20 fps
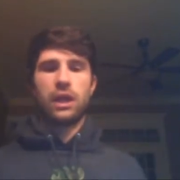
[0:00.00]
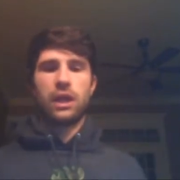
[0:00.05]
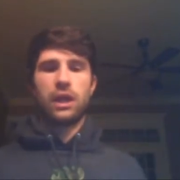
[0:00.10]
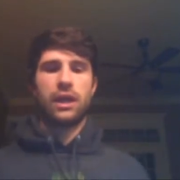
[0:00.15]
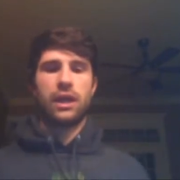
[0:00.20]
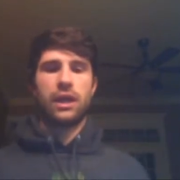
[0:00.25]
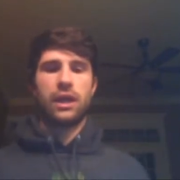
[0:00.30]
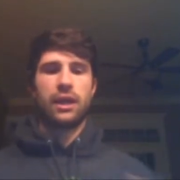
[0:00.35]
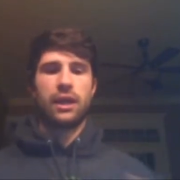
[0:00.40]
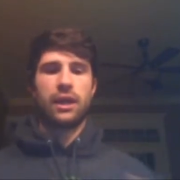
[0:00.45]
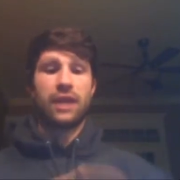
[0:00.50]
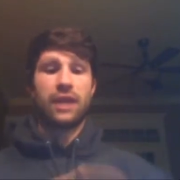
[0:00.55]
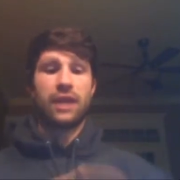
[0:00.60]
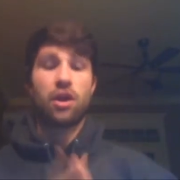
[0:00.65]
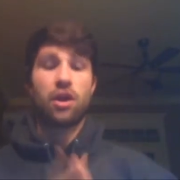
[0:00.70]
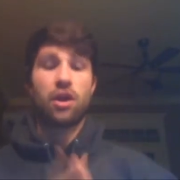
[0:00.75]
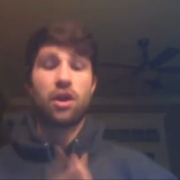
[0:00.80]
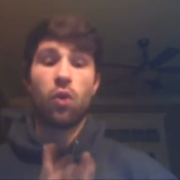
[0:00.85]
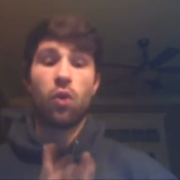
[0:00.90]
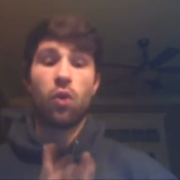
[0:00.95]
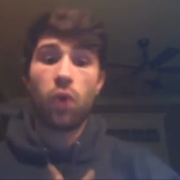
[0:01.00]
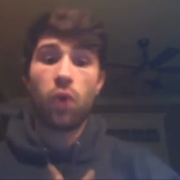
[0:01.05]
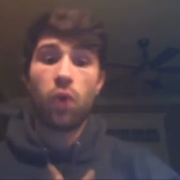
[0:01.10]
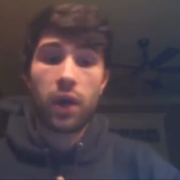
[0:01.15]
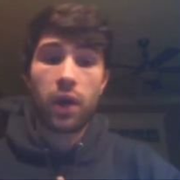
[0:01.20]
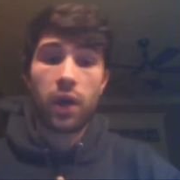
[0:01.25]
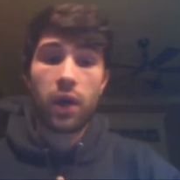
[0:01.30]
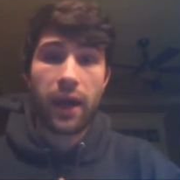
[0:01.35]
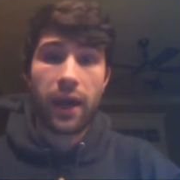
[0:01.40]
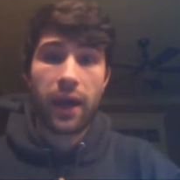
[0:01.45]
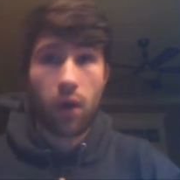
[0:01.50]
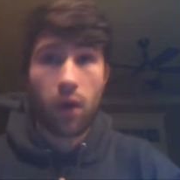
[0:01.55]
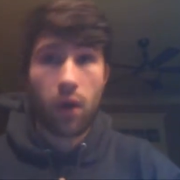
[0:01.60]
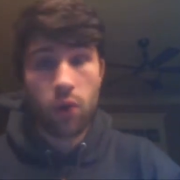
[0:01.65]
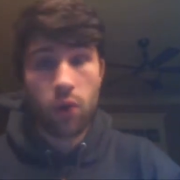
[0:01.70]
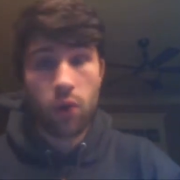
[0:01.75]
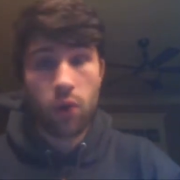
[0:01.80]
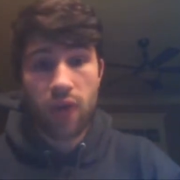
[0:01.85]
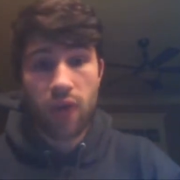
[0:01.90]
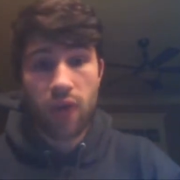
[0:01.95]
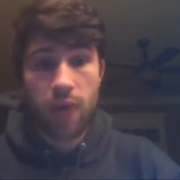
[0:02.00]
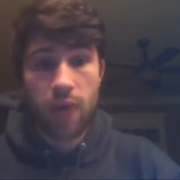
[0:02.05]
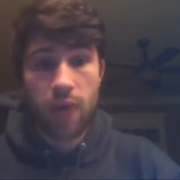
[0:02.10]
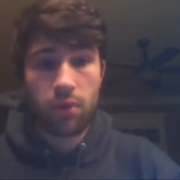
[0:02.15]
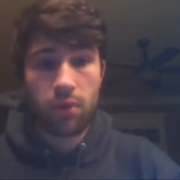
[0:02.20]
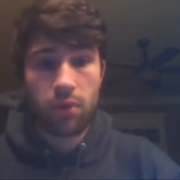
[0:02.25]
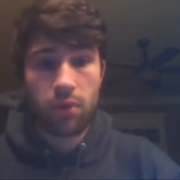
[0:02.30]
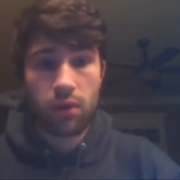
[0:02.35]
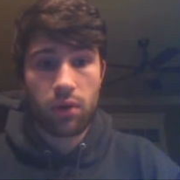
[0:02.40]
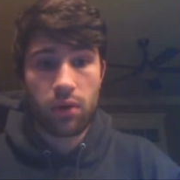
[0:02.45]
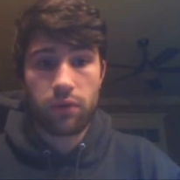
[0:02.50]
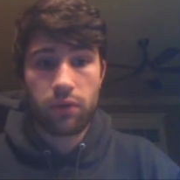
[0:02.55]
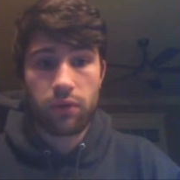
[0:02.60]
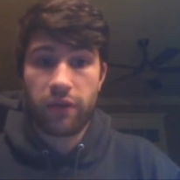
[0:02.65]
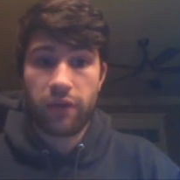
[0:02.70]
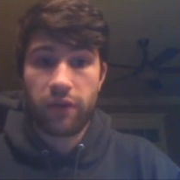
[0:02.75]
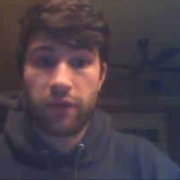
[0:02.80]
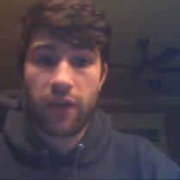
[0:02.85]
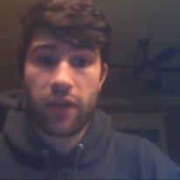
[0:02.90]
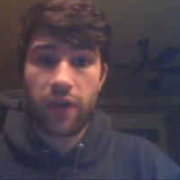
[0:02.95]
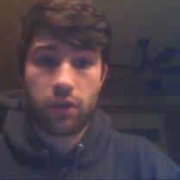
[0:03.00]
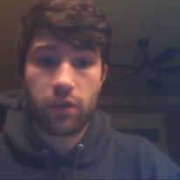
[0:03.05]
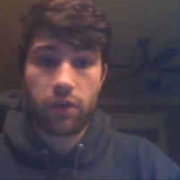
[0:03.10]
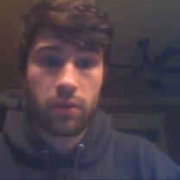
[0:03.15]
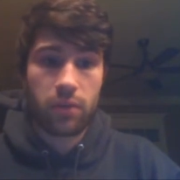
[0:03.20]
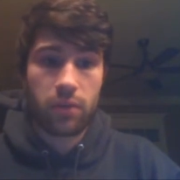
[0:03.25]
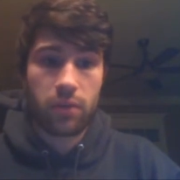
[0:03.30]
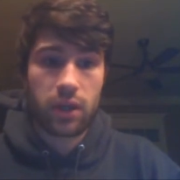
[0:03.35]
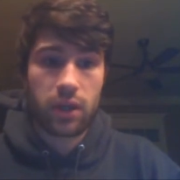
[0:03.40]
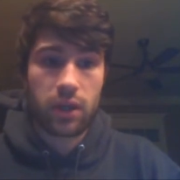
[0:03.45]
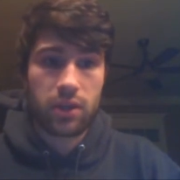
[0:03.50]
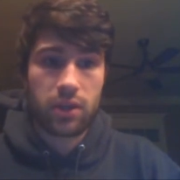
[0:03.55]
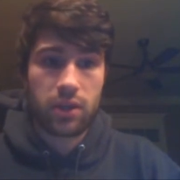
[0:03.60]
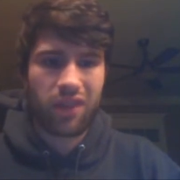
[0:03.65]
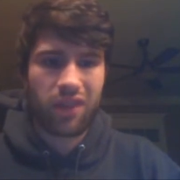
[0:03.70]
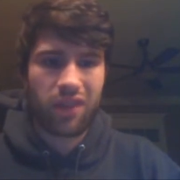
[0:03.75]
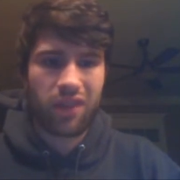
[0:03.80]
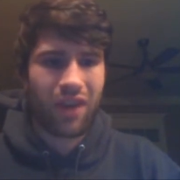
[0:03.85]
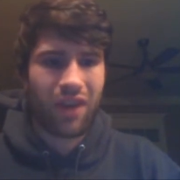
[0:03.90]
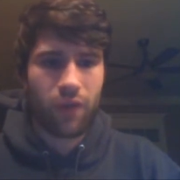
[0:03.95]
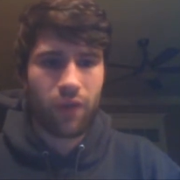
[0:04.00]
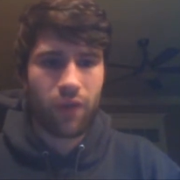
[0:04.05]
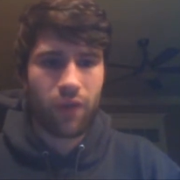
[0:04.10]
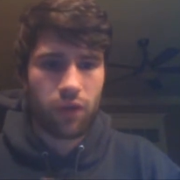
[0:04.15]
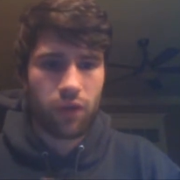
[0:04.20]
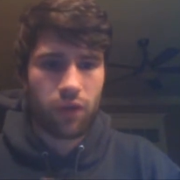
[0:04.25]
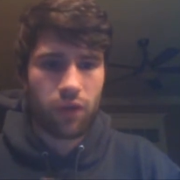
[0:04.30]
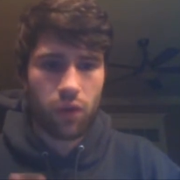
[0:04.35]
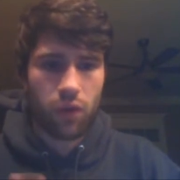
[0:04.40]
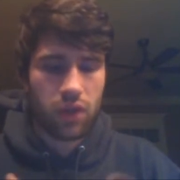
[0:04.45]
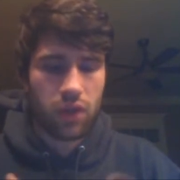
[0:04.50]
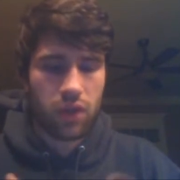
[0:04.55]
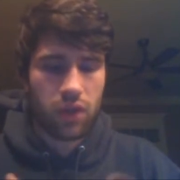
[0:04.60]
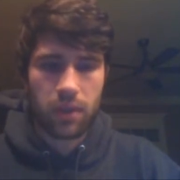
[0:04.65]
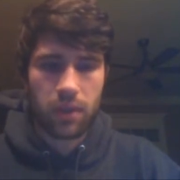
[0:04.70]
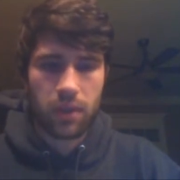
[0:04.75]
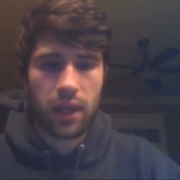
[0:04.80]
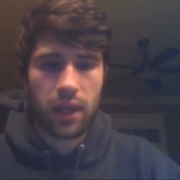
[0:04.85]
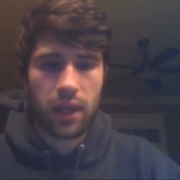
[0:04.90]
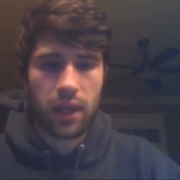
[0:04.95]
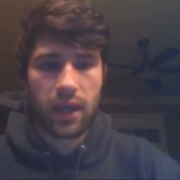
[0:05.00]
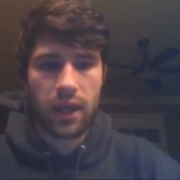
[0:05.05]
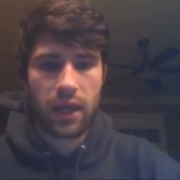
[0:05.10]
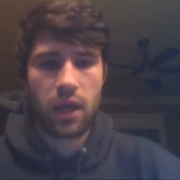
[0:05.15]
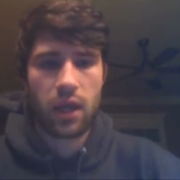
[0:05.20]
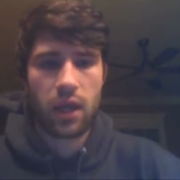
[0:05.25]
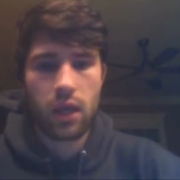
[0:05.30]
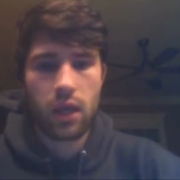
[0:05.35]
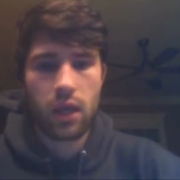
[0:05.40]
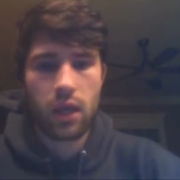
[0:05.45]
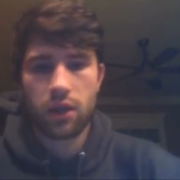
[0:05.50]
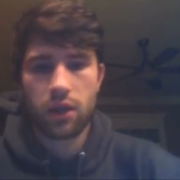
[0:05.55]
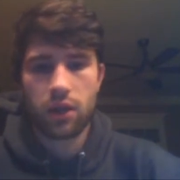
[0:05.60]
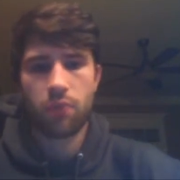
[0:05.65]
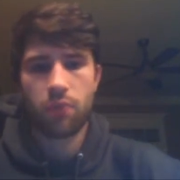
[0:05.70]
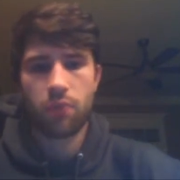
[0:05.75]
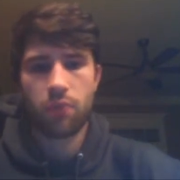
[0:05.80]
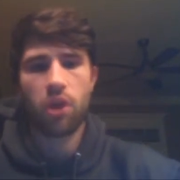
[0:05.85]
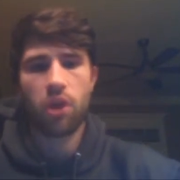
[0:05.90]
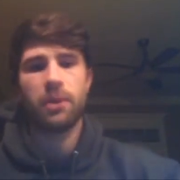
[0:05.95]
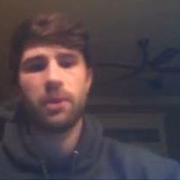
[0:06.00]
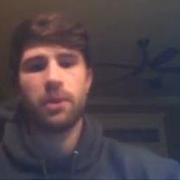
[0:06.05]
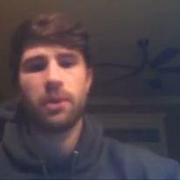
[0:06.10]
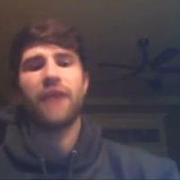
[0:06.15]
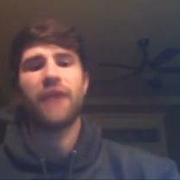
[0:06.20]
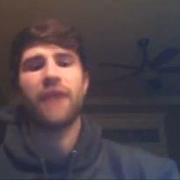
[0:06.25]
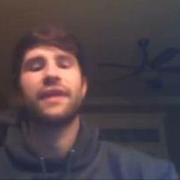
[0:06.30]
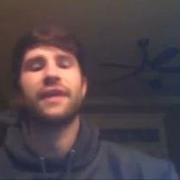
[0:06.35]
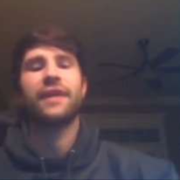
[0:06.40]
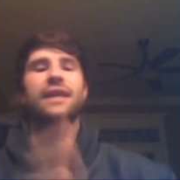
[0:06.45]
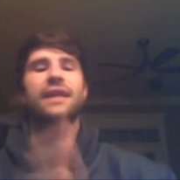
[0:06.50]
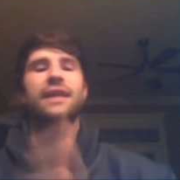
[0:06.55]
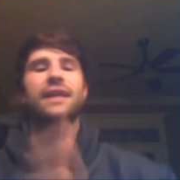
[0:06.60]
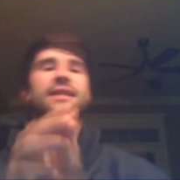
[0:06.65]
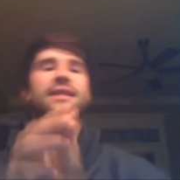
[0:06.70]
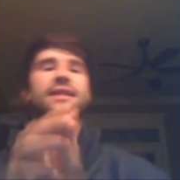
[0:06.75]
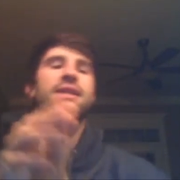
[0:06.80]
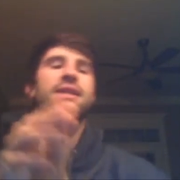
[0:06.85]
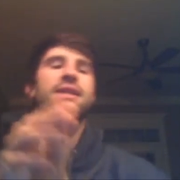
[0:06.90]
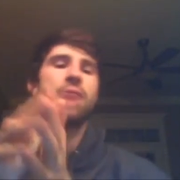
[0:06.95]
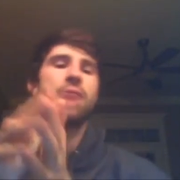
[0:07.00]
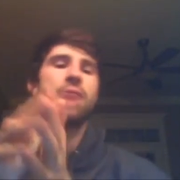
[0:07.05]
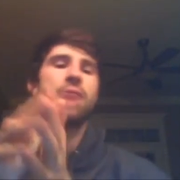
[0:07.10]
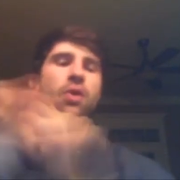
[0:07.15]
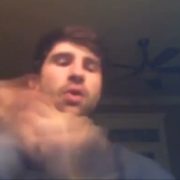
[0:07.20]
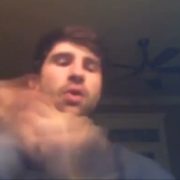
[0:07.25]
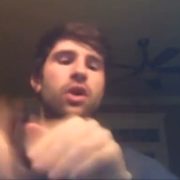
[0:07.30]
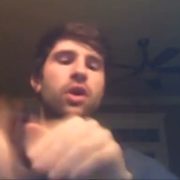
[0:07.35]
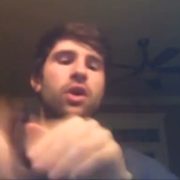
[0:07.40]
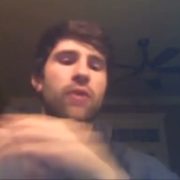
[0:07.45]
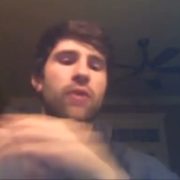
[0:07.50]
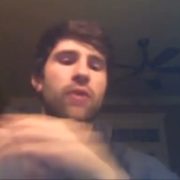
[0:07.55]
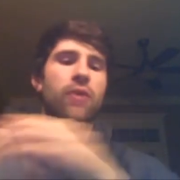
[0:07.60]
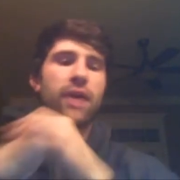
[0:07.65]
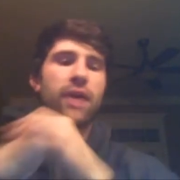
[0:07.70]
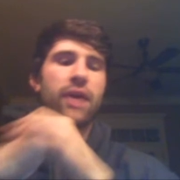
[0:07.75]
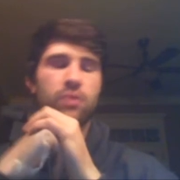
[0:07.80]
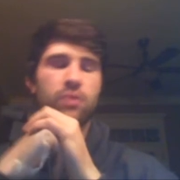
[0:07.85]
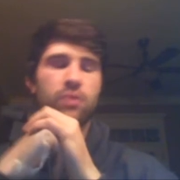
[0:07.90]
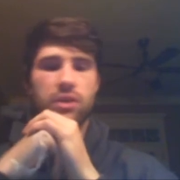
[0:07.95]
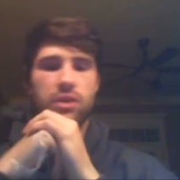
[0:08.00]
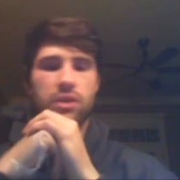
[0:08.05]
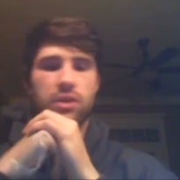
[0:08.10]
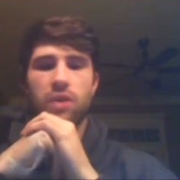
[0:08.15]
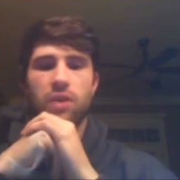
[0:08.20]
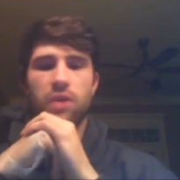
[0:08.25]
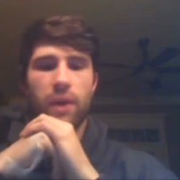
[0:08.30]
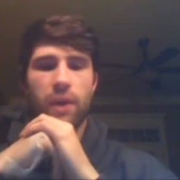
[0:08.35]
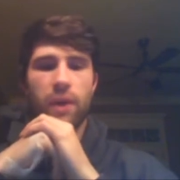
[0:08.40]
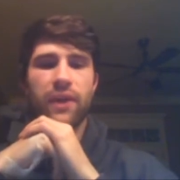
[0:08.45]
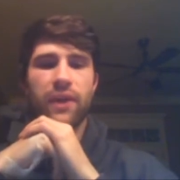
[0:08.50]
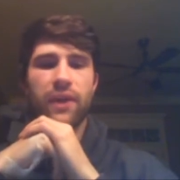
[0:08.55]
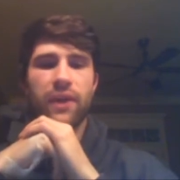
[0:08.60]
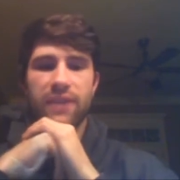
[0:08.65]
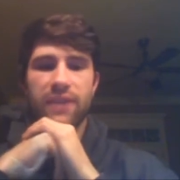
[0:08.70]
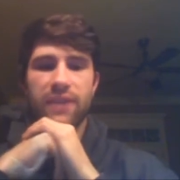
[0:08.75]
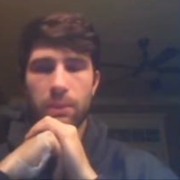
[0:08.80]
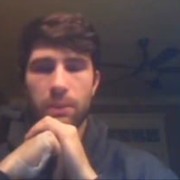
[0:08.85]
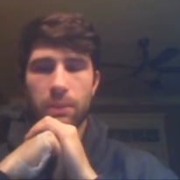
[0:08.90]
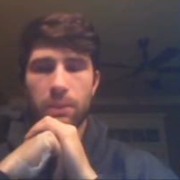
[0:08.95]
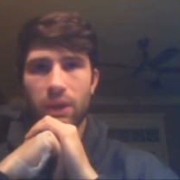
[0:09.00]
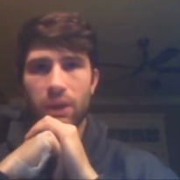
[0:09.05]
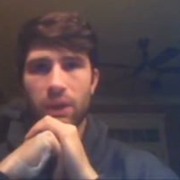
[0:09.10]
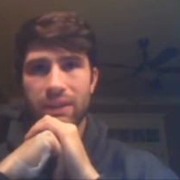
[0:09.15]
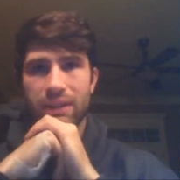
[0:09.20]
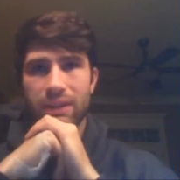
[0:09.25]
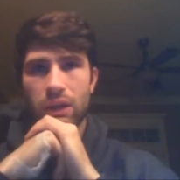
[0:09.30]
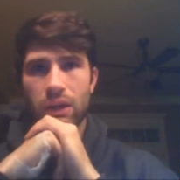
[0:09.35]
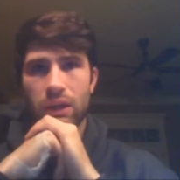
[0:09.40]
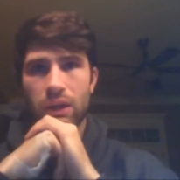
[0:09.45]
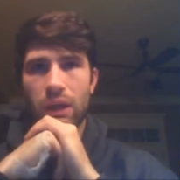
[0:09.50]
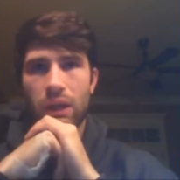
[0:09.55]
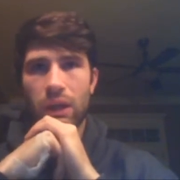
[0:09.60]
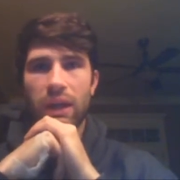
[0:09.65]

Then I saw one now on top one for 500 bucks, like 534 something like that. So it'll probably be. I, then I did see some other Underwood House ones around that same price. So